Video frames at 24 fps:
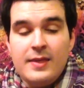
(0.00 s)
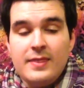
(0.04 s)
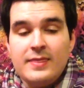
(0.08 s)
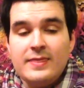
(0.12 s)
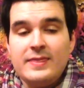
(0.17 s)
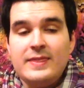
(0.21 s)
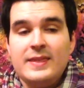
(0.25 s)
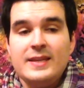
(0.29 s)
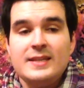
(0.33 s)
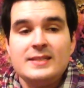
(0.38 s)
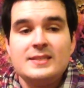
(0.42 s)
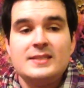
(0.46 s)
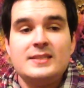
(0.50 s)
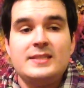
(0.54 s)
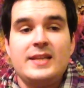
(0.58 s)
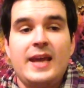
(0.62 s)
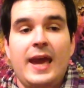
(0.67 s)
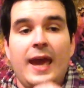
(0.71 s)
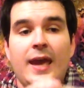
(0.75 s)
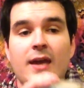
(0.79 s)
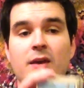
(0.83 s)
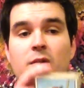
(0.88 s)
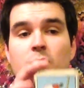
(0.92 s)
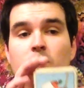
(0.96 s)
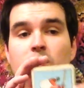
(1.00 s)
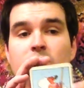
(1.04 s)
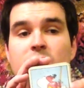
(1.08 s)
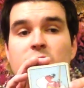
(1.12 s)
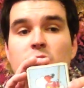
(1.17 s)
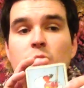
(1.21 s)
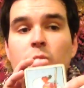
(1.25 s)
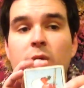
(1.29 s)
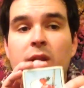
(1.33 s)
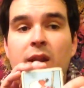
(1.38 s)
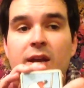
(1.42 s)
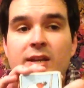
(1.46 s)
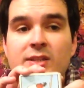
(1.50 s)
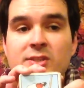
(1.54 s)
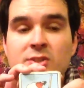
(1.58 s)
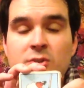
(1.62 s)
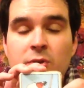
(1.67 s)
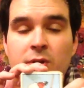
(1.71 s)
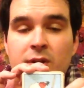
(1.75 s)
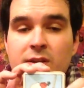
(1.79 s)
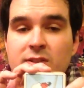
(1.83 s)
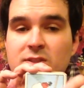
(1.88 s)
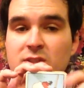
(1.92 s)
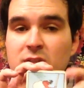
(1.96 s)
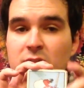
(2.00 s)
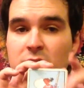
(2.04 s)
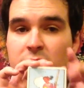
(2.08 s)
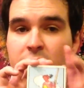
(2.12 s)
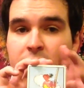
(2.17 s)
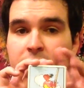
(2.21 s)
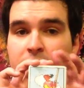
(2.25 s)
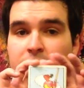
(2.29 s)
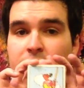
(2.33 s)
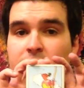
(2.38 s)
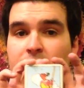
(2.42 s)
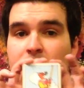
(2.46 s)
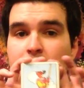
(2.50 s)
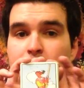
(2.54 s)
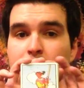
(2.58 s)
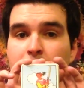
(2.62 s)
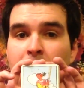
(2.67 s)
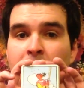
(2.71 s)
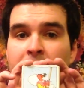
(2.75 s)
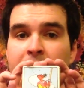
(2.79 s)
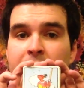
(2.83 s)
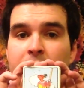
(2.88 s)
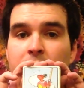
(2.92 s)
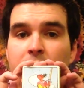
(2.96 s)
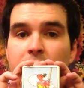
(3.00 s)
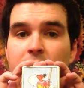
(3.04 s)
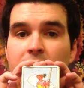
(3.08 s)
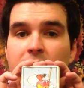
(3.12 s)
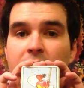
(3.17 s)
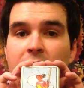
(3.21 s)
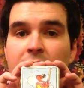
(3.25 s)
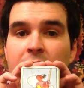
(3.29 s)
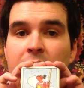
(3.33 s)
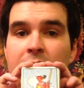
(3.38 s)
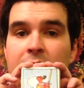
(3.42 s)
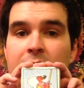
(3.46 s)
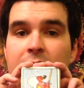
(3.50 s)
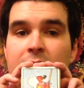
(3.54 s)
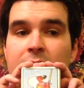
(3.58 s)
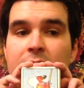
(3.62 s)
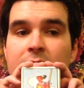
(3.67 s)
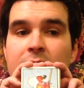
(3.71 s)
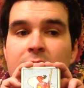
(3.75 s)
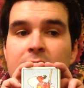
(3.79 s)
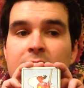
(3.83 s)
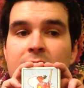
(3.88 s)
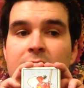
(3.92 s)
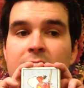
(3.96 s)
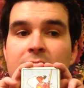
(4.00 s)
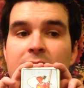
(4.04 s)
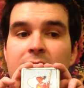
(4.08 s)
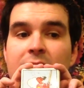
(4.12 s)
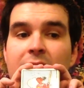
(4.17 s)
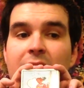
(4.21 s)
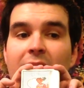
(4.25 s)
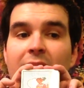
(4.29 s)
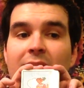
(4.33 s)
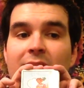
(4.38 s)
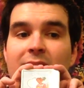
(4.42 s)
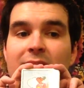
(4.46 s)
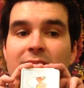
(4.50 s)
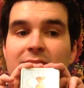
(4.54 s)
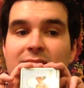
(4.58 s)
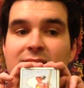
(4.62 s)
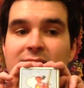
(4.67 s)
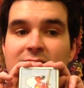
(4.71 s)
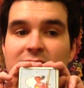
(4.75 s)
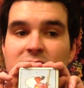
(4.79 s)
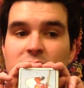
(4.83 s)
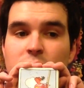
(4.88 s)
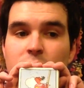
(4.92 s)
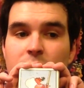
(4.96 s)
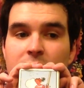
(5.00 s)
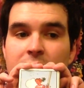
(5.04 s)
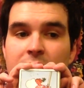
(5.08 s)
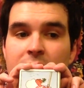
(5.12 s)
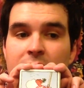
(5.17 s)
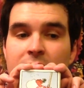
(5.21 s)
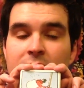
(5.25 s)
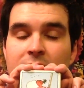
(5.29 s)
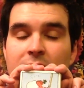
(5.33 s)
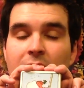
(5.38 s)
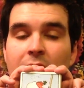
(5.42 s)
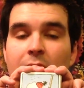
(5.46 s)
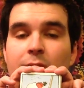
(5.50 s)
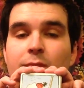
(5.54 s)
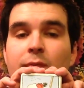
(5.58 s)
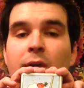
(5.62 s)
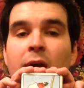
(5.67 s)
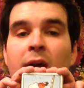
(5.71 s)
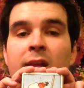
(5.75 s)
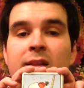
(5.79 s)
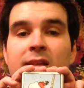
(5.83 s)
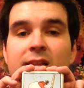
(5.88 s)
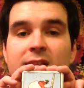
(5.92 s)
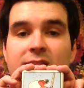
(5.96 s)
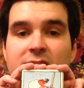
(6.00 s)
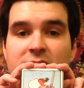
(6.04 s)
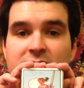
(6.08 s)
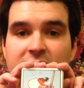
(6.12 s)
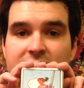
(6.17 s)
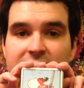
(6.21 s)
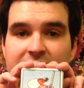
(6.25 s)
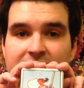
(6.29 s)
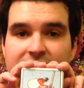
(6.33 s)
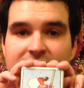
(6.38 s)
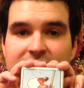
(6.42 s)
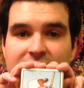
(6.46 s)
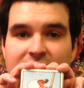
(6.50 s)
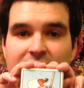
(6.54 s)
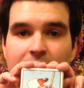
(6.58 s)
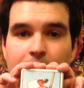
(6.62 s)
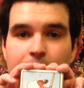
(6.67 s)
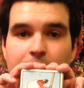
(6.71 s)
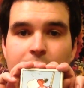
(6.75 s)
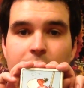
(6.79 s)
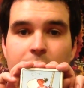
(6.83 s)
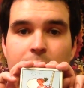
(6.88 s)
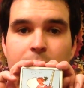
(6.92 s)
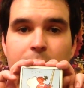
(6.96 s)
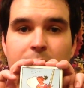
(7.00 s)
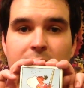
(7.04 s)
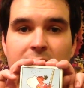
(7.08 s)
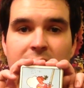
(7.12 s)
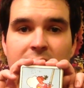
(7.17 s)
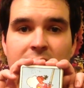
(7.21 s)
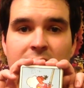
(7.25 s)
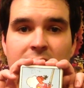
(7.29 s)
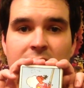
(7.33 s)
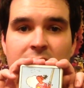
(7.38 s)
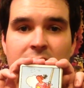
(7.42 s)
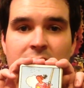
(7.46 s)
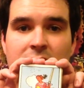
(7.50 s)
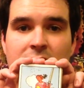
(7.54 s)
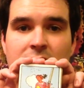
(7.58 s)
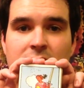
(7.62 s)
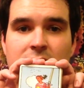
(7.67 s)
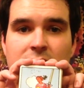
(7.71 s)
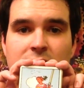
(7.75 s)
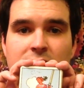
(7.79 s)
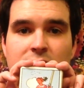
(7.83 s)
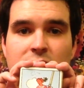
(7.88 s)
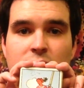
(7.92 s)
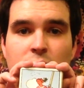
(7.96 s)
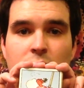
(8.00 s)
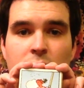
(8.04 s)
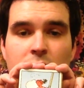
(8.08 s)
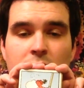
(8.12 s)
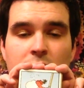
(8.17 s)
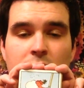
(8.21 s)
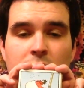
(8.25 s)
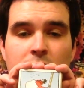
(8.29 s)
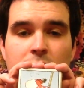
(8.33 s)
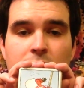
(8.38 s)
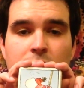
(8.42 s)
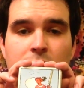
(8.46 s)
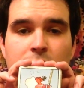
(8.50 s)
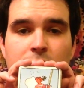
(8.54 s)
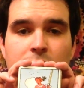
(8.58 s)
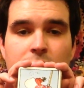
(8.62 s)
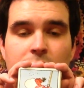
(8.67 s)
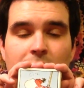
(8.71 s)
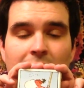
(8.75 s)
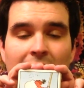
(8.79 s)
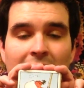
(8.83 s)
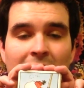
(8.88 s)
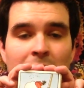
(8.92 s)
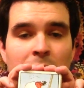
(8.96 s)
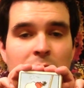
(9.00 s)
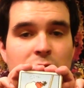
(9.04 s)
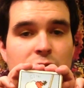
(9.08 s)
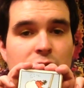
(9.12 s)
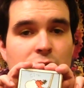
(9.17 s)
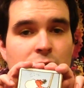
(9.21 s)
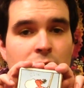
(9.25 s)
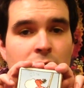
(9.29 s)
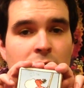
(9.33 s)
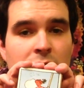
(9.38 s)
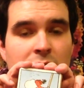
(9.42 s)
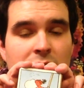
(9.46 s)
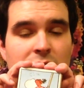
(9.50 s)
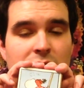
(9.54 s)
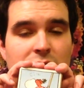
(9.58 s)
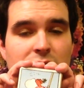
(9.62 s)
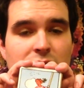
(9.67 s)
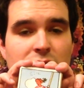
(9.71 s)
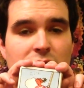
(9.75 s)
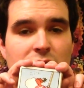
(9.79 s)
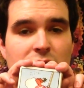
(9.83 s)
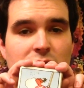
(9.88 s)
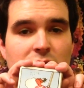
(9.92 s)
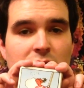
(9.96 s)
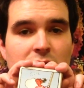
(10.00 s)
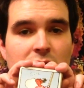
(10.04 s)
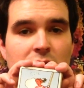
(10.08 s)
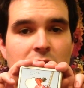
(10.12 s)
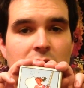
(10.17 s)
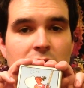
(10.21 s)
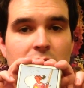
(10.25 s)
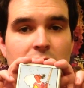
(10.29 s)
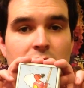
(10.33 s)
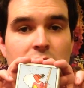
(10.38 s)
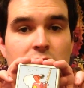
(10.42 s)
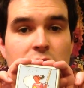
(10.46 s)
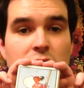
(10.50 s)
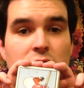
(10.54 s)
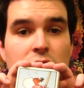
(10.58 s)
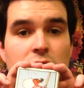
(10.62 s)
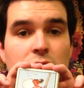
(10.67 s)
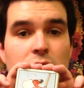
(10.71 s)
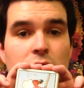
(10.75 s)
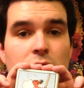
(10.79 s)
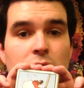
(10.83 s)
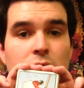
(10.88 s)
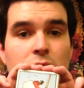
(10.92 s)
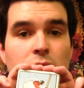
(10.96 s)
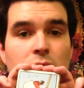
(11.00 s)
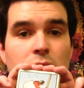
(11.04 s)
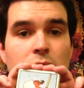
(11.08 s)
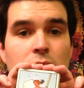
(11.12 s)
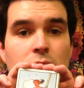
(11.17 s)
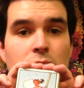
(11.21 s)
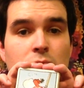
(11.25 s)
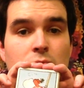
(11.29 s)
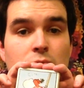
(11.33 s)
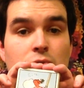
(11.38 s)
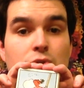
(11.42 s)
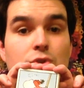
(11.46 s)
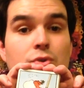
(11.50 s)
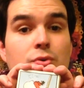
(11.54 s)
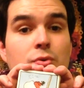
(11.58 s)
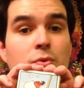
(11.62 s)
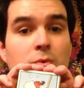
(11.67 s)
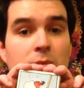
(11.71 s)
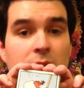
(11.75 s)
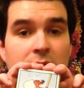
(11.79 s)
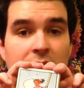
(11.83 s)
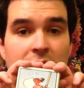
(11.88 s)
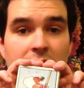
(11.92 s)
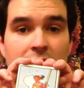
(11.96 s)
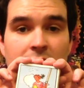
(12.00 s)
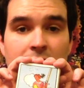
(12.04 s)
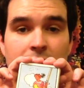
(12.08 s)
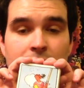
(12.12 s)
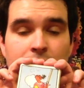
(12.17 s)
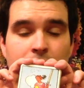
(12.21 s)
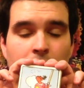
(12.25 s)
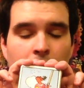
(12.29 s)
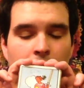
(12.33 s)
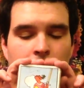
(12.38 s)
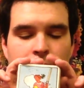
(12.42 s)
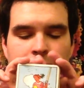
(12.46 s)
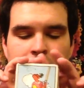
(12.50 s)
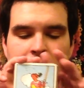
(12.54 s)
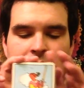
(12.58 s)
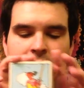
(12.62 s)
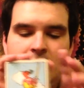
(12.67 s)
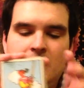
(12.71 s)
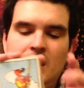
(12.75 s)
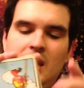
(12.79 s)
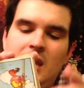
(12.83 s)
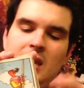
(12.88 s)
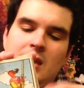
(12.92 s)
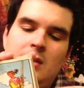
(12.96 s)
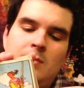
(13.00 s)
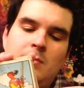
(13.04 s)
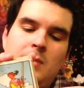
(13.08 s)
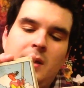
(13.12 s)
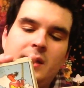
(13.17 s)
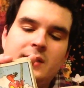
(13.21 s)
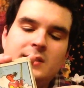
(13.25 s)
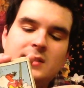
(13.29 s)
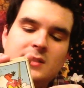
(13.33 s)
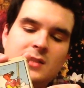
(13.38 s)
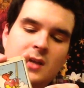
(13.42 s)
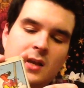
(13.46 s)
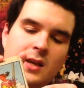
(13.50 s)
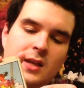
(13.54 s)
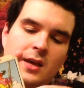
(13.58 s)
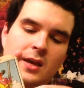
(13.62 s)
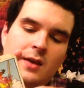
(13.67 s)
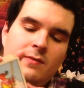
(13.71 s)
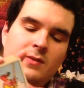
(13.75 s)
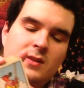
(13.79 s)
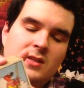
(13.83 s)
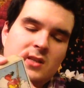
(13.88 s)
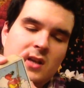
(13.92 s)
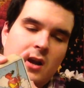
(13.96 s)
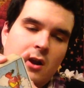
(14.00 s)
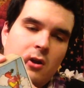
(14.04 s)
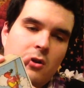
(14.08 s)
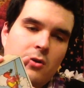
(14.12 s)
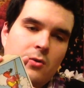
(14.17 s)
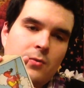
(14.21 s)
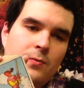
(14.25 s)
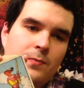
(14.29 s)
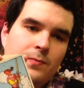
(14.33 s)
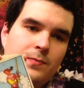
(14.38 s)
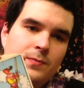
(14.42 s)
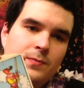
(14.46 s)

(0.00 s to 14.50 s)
This deck was when I started to learn the Minor Arcana, and this is when I finally took that step from being sort of amateurish to truly evolving in my study of the tarot.